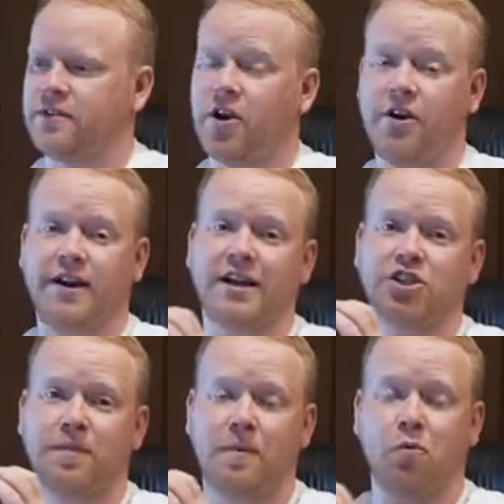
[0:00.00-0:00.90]
All right,
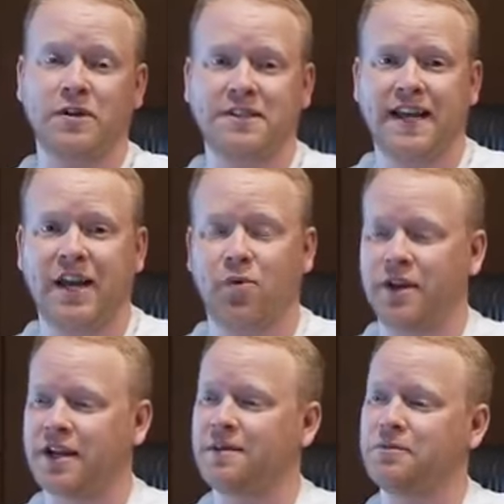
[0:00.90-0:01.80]
guys, remember, once again, when
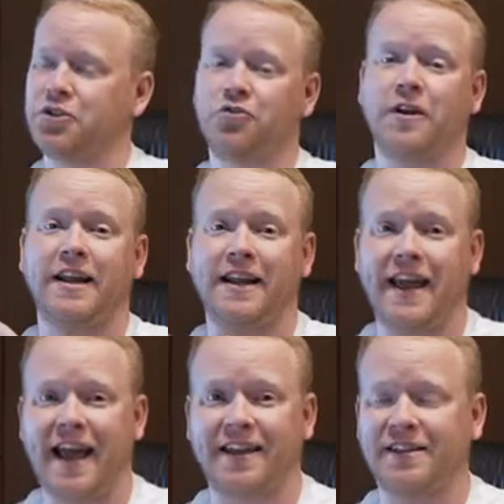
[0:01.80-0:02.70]
it comes to creating an
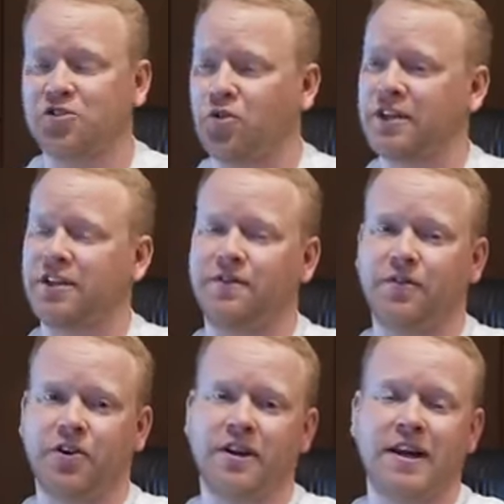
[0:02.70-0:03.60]
ad that's going to
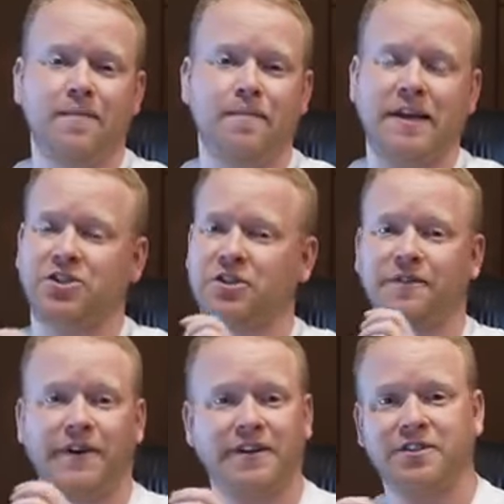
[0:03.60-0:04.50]
convert, make sure you're
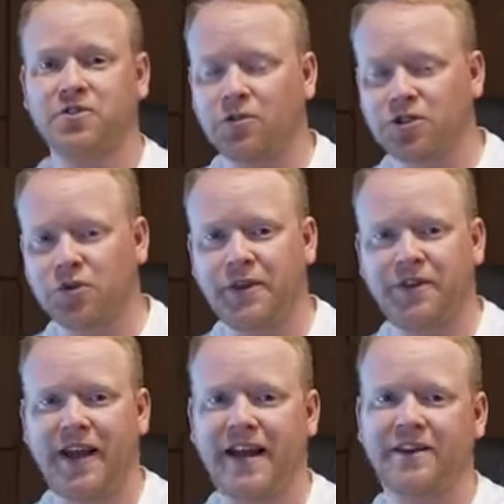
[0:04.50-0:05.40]
very social with
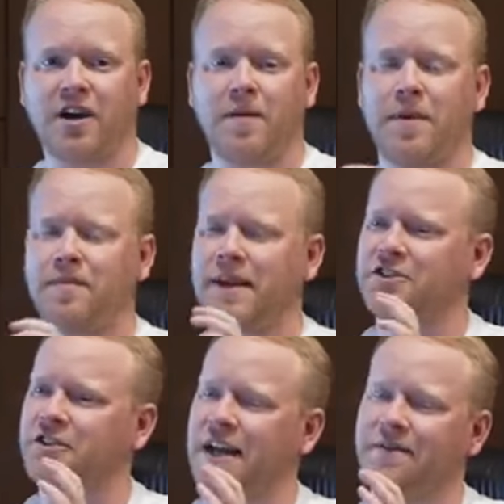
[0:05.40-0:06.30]
your ad copy, make
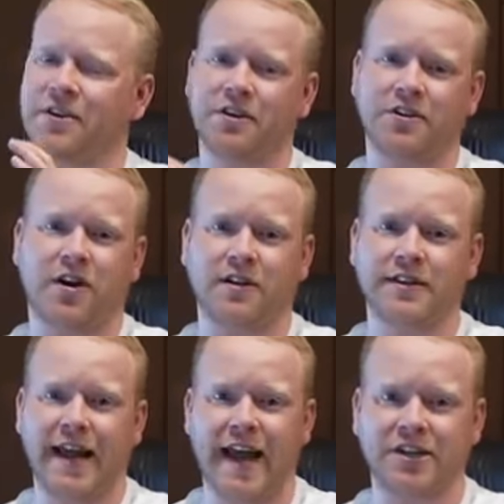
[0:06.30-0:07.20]
sure you have a good call
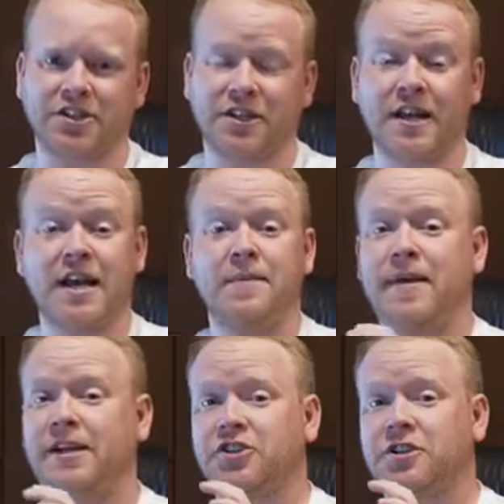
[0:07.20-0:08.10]
to action,
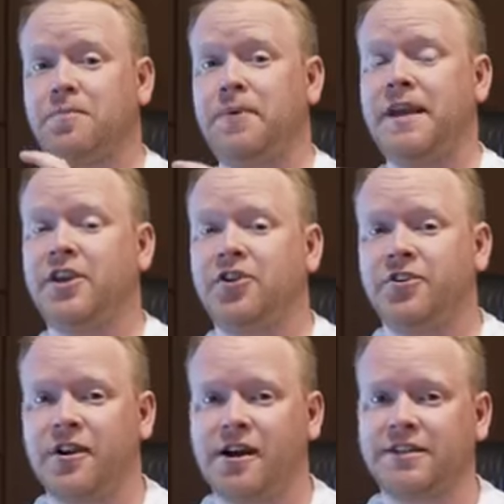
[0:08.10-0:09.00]
make sure you pique
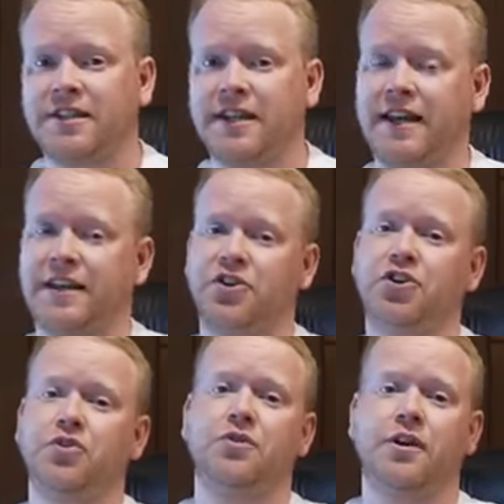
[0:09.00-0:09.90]
curiosity, and
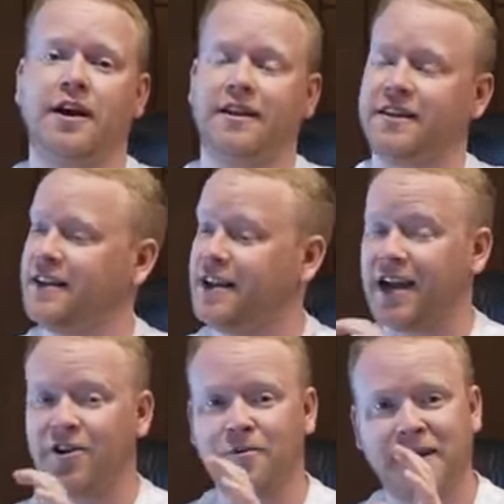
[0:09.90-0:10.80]
do not,
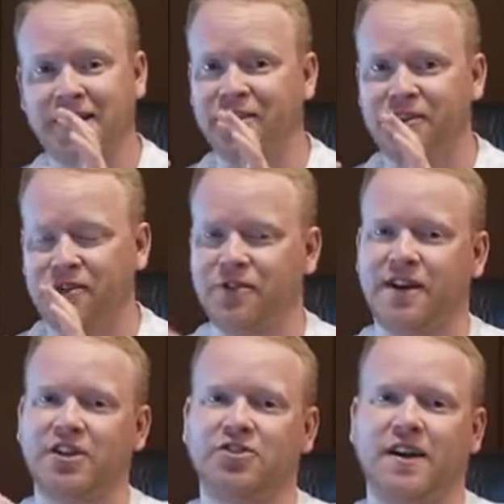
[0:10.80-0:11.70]
I repeat, do
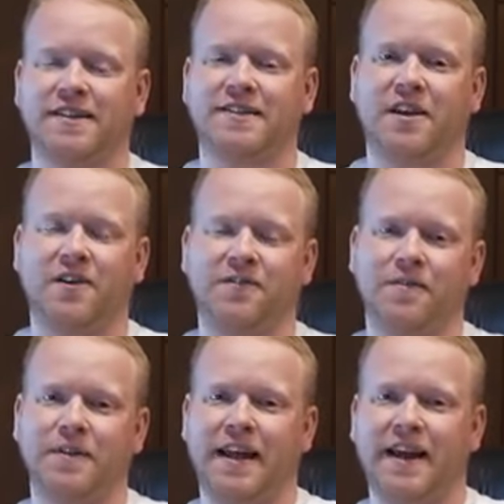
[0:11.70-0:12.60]
not try to sell
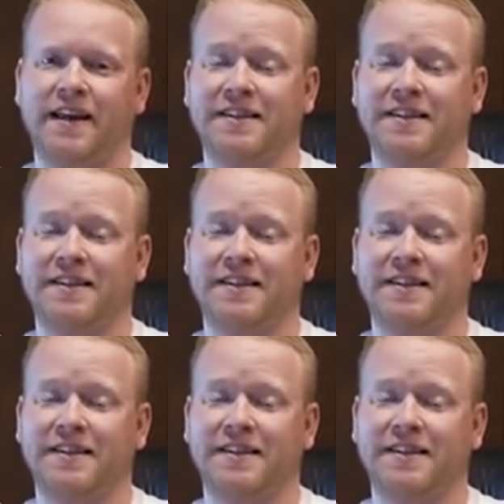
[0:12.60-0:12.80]
from the ad